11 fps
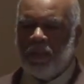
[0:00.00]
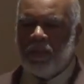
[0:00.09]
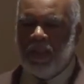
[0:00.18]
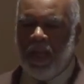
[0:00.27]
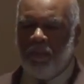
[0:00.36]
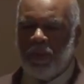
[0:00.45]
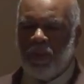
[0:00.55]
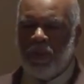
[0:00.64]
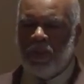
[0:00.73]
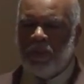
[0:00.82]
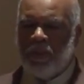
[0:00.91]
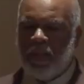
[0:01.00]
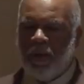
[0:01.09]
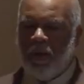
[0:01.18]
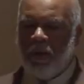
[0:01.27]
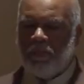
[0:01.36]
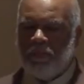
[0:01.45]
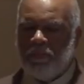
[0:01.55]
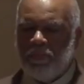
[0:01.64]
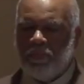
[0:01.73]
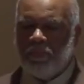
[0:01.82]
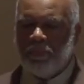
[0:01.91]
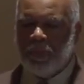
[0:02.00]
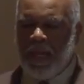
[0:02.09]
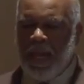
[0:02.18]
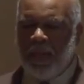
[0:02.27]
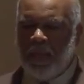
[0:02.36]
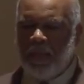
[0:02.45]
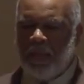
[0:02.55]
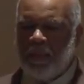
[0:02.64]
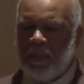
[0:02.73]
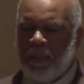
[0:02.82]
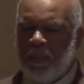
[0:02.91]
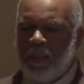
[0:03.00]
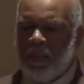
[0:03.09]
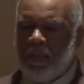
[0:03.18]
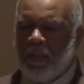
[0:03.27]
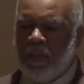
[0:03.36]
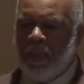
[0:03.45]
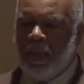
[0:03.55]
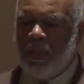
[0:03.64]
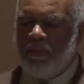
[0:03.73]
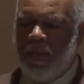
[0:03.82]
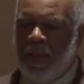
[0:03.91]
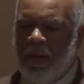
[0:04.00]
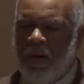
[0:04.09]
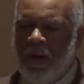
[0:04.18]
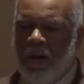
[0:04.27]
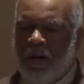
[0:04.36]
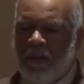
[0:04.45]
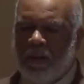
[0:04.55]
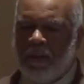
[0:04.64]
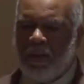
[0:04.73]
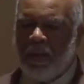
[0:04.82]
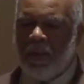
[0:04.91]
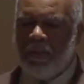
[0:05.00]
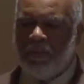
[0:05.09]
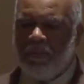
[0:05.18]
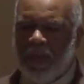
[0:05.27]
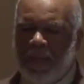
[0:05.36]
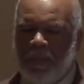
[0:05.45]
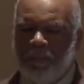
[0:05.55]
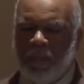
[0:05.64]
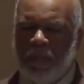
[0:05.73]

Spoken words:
neighborhoods that are blighted, that are vacant